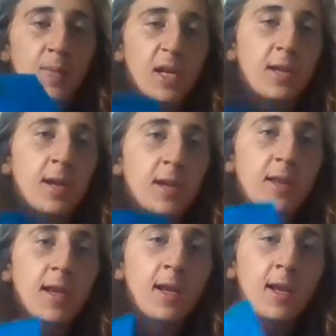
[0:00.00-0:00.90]
and I
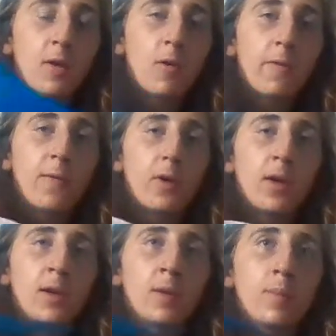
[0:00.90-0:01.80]
think over
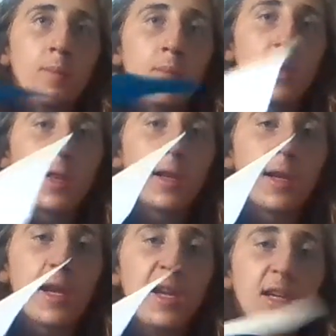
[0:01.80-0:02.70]
in
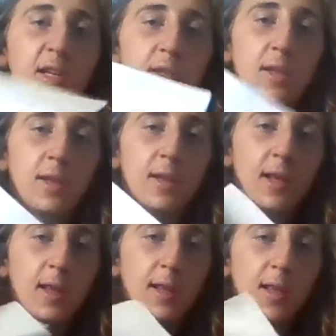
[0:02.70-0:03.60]
like Asia,
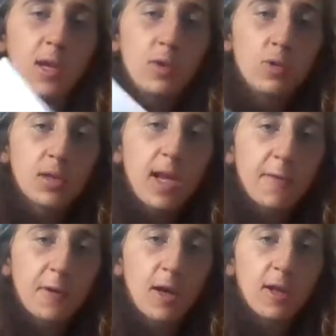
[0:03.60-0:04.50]
they, they usually
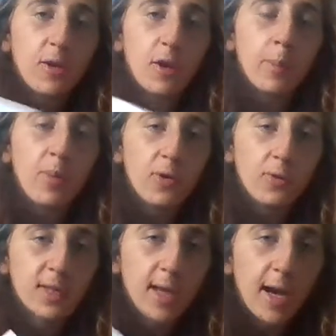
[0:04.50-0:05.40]
have color on
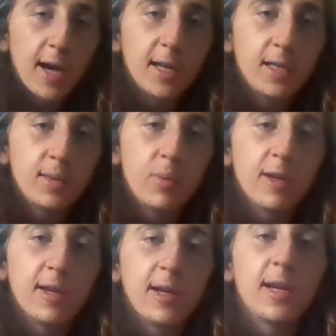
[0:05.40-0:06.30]
both sides,
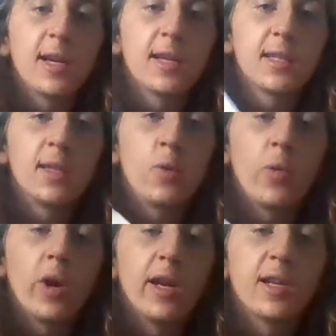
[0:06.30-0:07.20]
but I guess in the
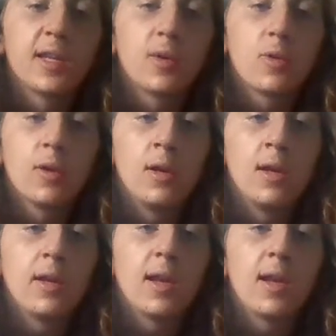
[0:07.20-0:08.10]
West,
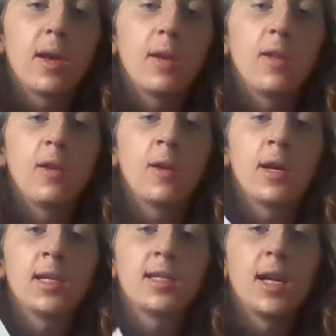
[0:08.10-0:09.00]
like the
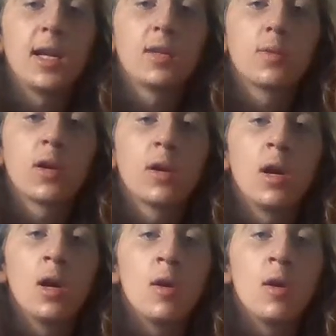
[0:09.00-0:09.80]
United States, were